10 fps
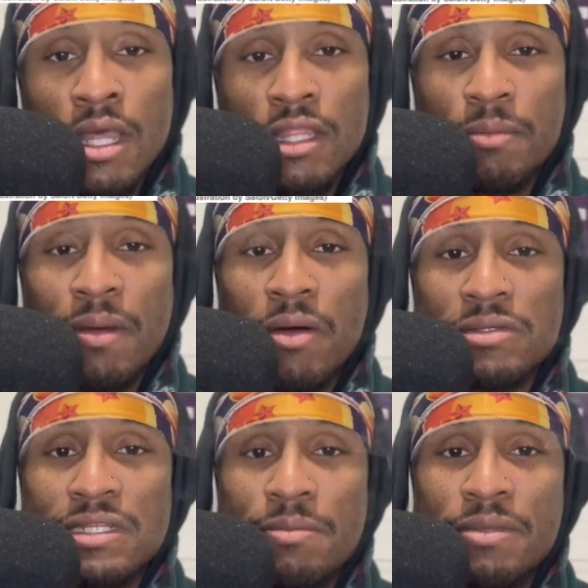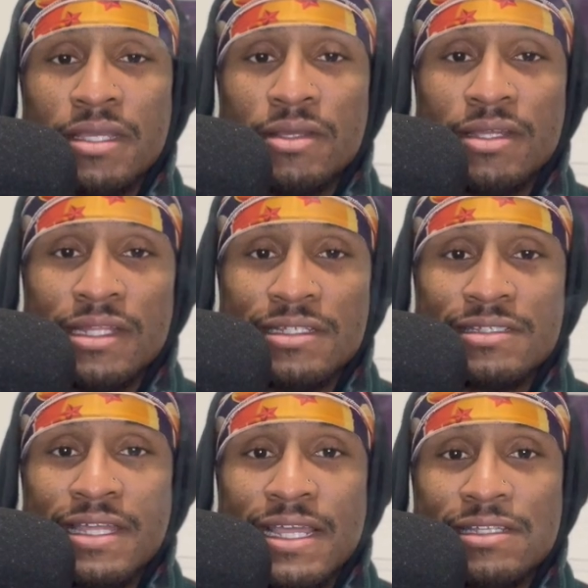the powers that be in the
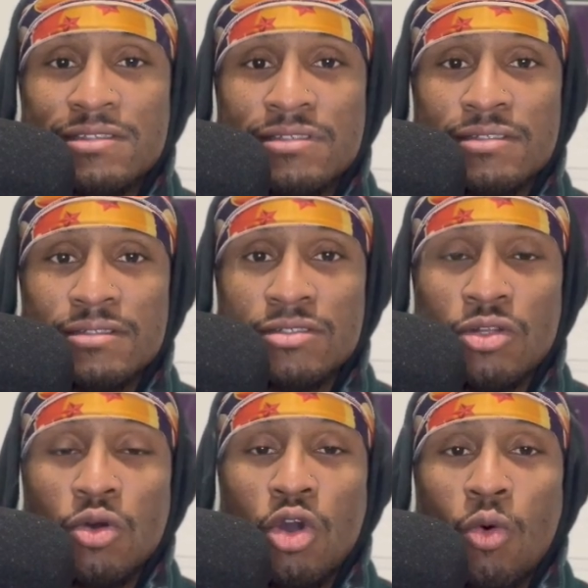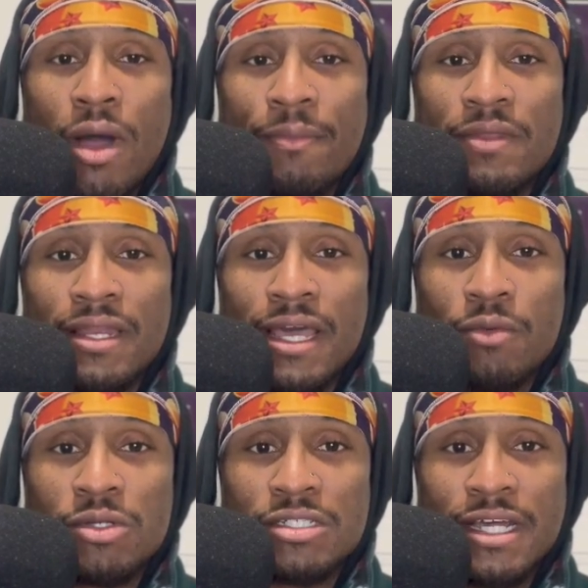States, you know, co-opting
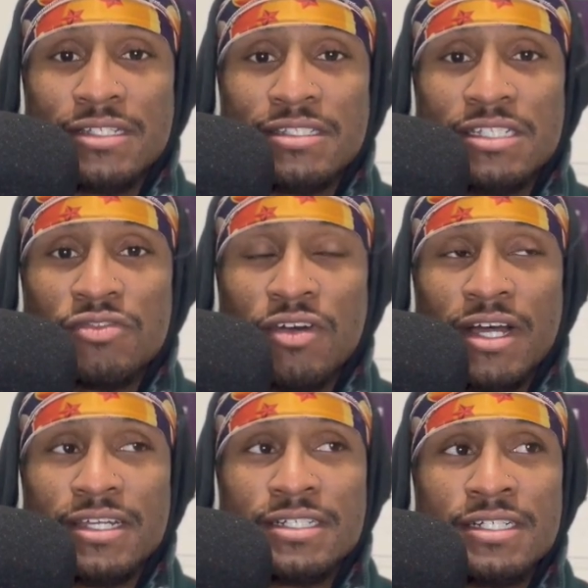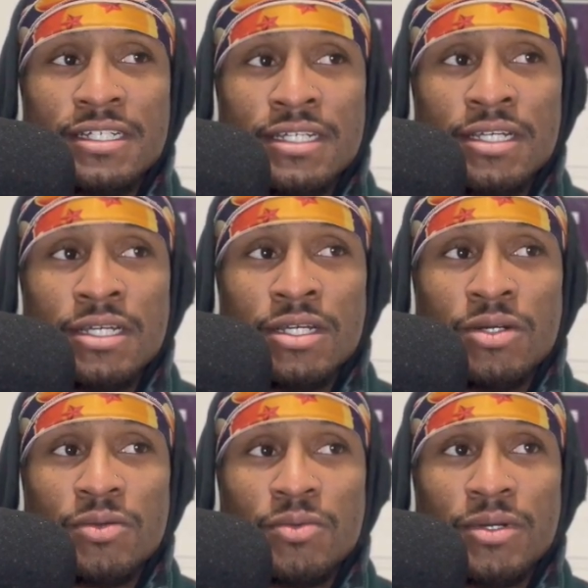language like ceasefire,
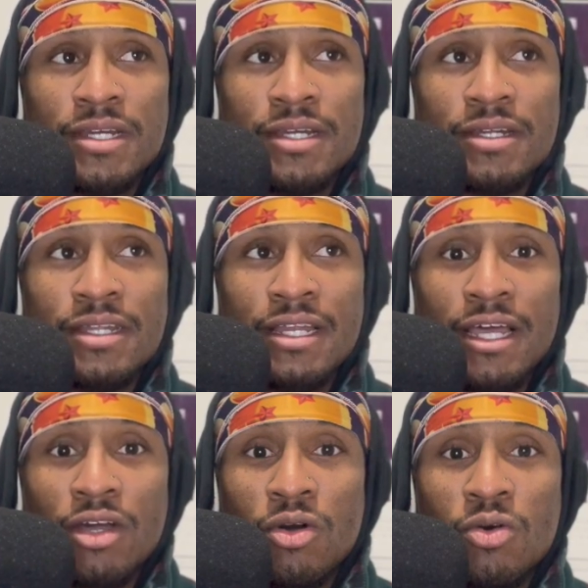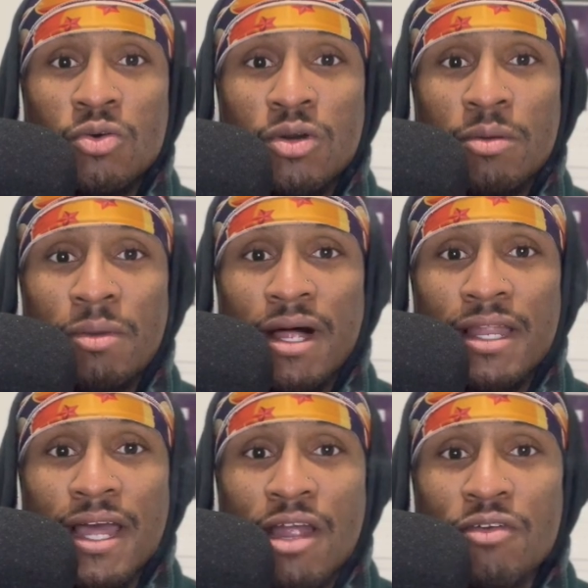where they're like, oh, Kamala
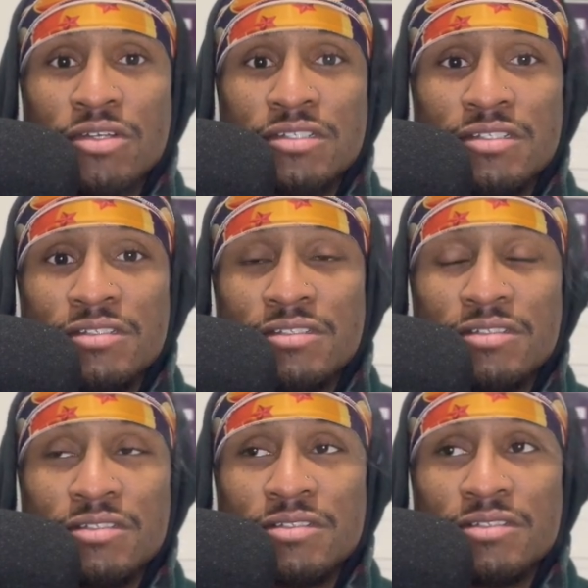Harris is